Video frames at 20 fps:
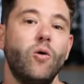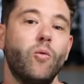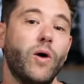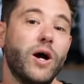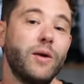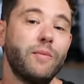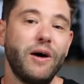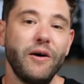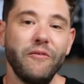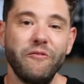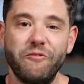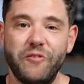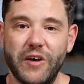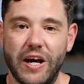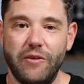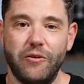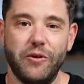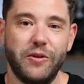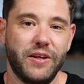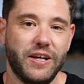One of my
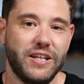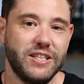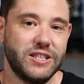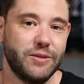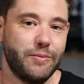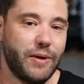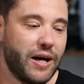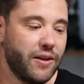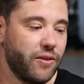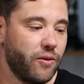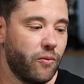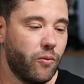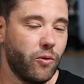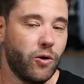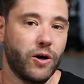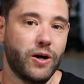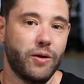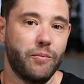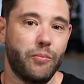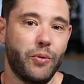favorite things about the
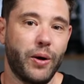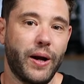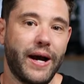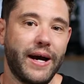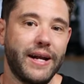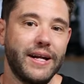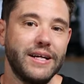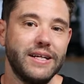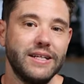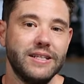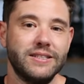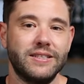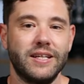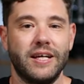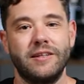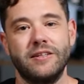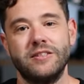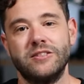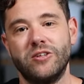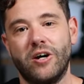Rocket brand is
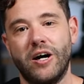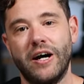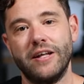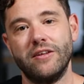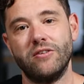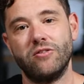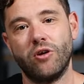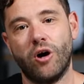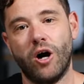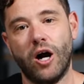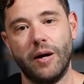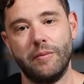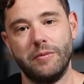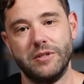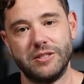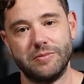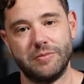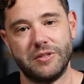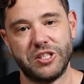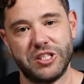they design
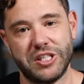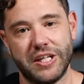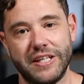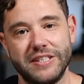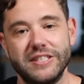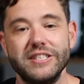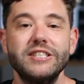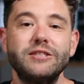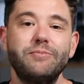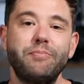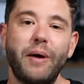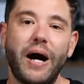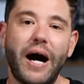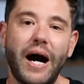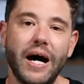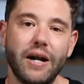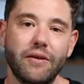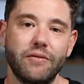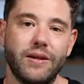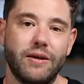timeless machines. It's
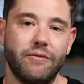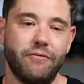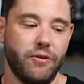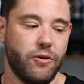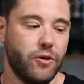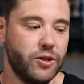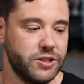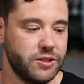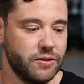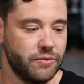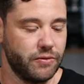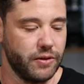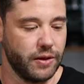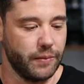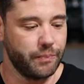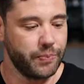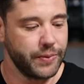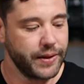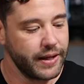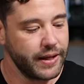part of their philosophy.